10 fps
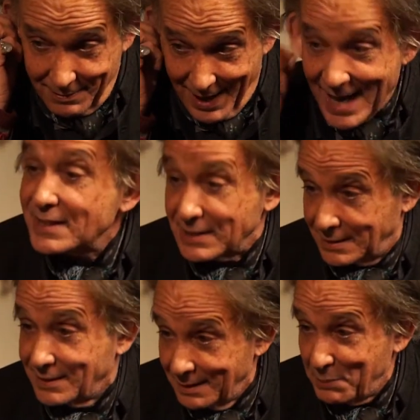
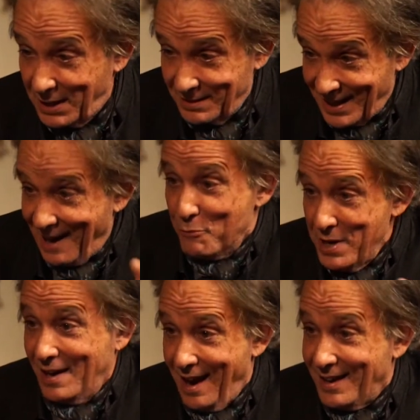ecstasy because I
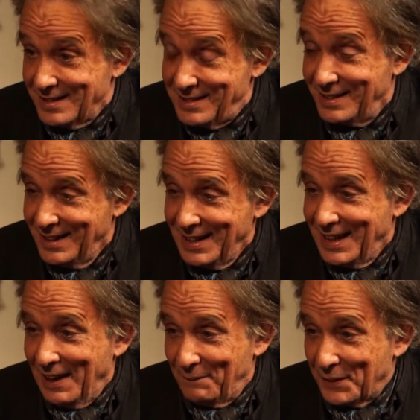realized
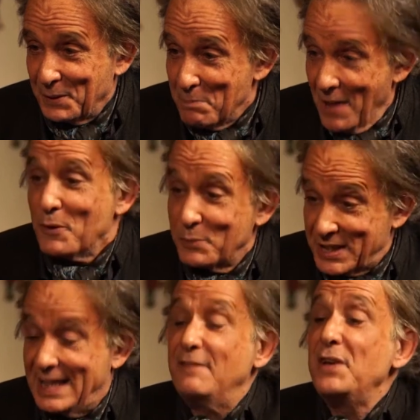that the mother was
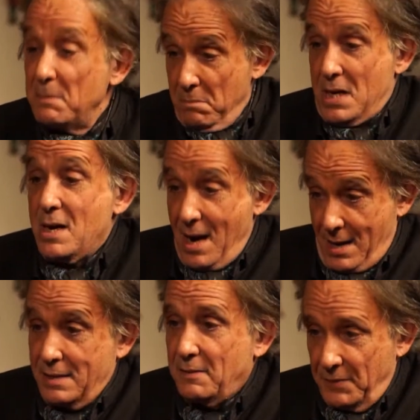giving me
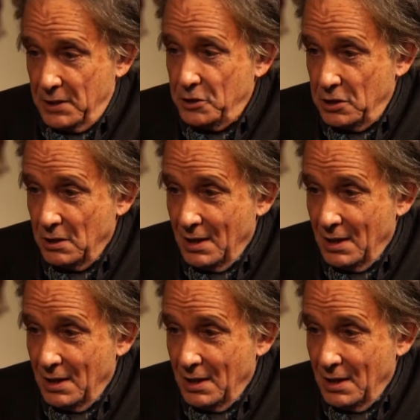Hadewijch